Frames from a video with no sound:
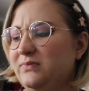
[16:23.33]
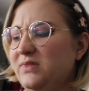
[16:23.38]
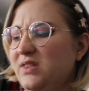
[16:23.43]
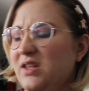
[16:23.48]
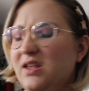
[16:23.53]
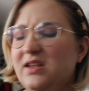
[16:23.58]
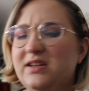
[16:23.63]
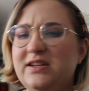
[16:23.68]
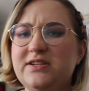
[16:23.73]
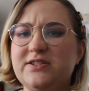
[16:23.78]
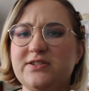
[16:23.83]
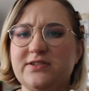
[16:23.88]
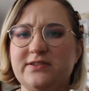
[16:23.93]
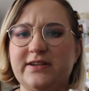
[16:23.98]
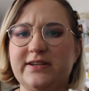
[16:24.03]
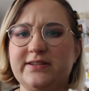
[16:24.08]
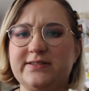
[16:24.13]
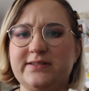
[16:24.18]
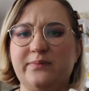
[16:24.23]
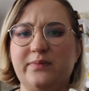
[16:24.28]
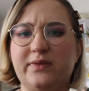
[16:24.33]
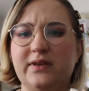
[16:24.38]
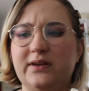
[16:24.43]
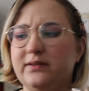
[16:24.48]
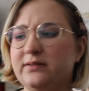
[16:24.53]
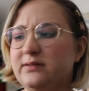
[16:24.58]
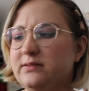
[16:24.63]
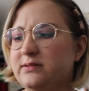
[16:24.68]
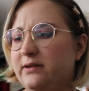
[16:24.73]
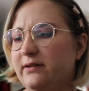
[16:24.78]
I need to drink something,
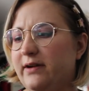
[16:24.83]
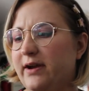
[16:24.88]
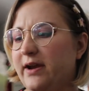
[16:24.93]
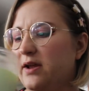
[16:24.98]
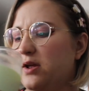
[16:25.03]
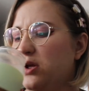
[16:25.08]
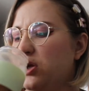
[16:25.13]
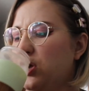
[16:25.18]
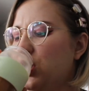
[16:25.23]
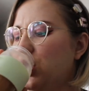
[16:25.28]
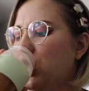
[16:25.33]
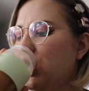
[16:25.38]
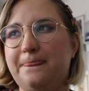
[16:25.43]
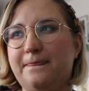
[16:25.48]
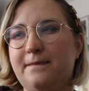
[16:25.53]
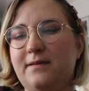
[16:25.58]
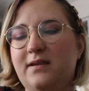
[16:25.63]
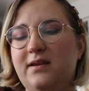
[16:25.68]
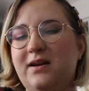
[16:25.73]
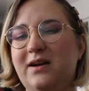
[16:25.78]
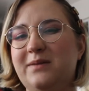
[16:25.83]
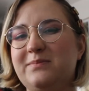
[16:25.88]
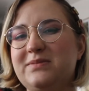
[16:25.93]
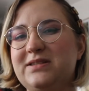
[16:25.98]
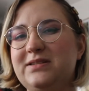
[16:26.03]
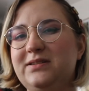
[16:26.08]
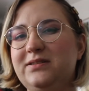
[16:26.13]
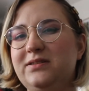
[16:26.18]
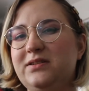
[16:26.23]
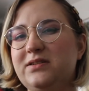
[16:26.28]
sorry. I'm still
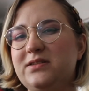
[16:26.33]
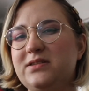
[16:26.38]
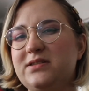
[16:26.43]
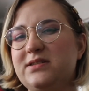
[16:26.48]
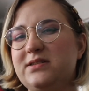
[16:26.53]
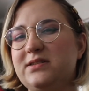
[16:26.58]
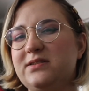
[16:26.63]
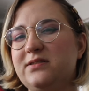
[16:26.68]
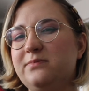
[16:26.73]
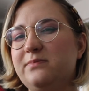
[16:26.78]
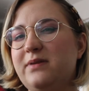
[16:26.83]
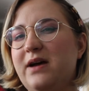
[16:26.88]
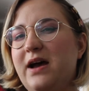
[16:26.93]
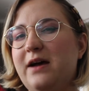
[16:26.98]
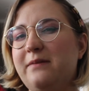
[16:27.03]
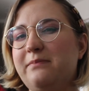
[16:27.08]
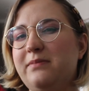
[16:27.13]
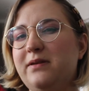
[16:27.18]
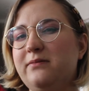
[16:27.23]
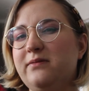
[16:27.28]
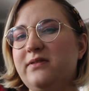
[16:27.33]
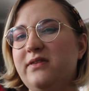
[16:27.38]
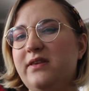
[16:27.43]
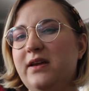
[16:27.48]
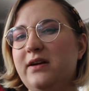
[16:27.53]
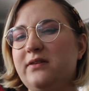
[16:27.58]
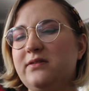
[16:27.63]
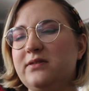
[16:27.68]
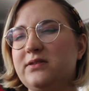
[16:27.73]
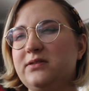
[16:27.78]
not super happy with the
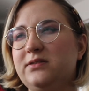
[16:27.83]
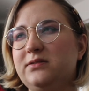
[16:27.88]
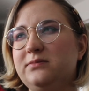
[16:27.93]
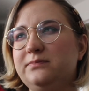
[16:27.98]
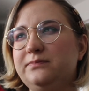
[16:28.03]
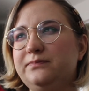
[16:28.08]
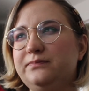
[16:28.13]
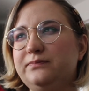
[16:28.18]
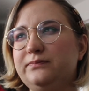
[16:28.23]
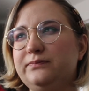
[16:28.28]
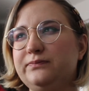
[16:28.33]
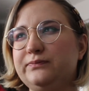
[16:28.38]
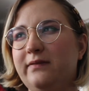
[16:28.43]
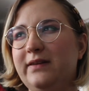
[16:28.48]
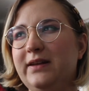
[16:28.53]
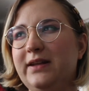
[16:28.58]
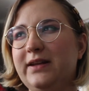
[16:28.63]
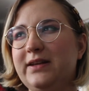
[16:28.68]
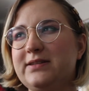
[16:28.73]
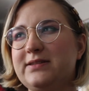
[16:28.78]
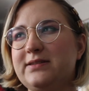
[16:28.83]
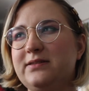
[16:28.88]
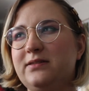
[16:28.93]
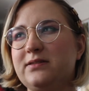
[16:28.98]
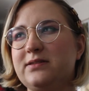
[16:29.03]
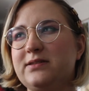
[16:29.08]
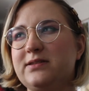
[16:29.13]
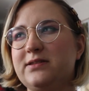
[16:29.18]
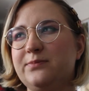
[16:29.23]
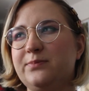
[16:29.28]
outcome. Like, it's not
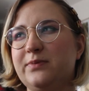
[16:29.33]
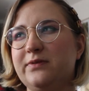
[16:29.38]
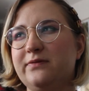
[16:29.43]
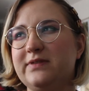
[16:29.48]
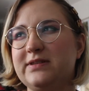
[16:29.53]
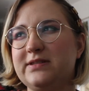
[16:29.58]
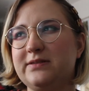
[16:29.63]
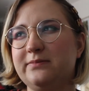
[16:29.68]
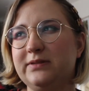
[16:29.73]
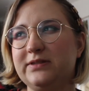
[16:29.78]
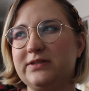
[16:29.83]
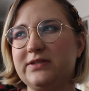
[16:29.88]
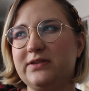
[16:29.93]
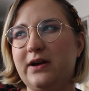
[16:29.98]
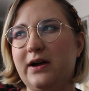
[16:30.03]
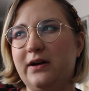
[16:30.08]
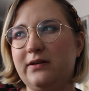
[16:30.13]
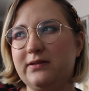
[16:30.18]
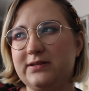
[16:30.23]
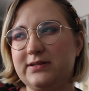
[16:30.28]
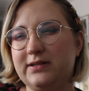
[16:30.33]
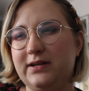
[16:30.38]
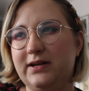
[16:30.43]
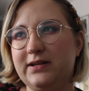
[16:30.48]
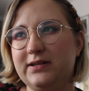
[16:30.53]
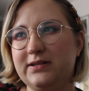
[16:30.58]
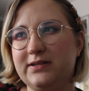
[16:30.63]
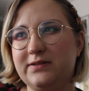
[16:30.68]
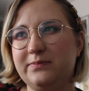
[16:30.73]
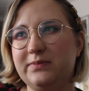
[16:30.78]
super visible to
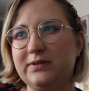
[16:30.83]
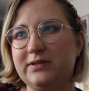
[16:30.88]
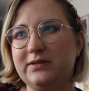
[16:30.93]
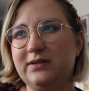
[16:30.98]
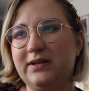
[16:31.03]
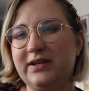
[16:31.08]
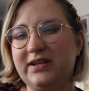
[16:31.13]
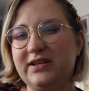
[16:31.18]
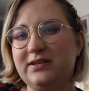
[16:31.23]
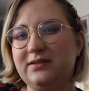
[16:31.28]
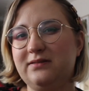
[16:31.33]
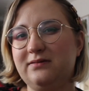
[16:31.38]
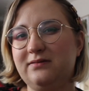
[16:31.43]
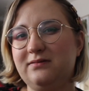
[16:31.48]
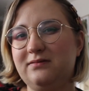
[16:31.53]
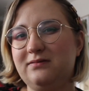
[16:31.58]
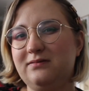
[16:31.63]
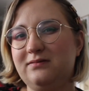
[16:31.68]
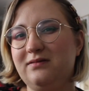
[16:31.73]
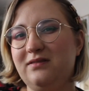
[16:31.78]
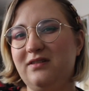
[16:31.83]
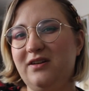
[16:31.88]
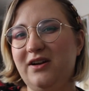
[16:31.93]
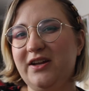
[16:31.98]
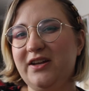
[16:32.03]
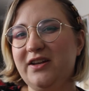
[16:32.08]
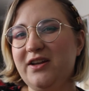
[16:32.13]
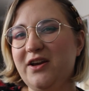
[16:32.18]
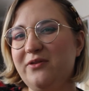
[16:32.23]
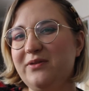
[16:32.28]
outsiders, but like, I
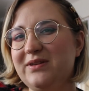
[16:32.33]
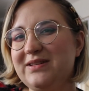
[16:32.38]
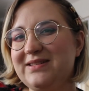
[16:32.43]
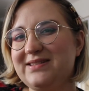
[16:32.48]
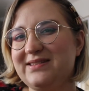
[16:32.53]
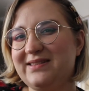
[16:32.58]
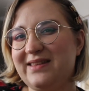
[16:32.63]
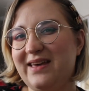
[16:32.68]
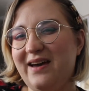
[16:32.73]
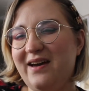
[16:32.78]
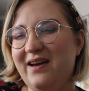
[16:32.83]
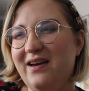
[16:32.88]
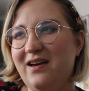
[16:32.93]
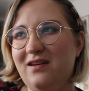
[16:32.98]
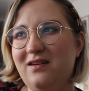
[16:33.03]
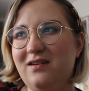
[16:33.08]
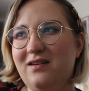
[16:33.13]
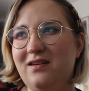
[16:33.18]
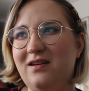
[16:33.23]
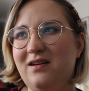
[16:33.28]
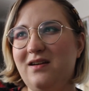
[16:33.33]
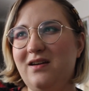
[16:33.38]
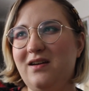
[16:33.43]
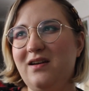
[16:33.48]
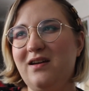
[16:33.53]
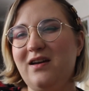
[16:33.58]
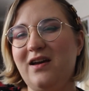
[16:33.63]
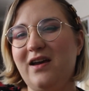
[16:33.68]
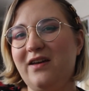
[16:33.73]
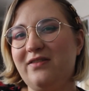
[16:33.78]
know it's there,
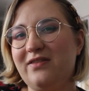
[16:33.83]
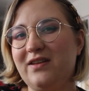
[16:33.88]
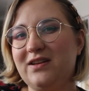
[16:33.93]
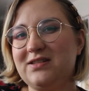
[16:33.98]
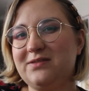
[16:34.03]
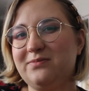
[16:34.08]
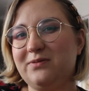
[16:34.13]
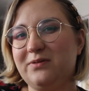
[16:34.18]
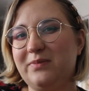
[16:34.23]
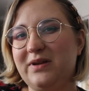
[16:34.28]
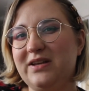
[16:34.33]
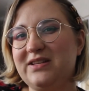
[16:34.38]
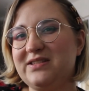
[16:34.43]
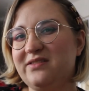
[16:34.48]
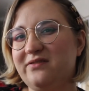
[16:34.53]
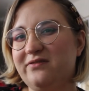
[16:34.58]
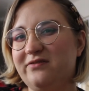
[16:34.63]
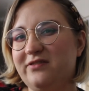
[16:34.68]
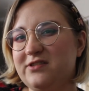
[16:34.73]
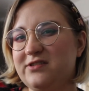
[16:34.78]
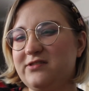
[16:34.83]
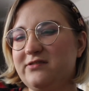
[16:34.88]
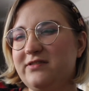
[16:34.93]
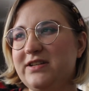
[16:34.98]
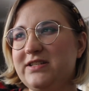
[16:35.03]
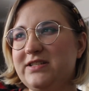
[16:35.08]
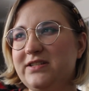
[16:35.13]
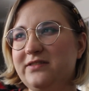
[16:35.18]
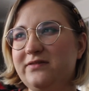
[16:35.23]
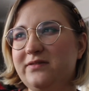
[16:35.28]
and that's what makes it
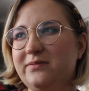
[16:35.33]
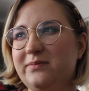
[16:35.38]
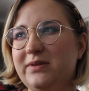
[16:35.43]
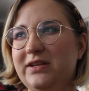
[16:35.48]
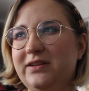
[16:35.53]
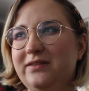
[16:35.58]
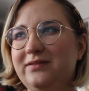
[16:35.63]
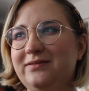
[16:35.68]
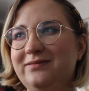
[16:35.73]
frustrating for me.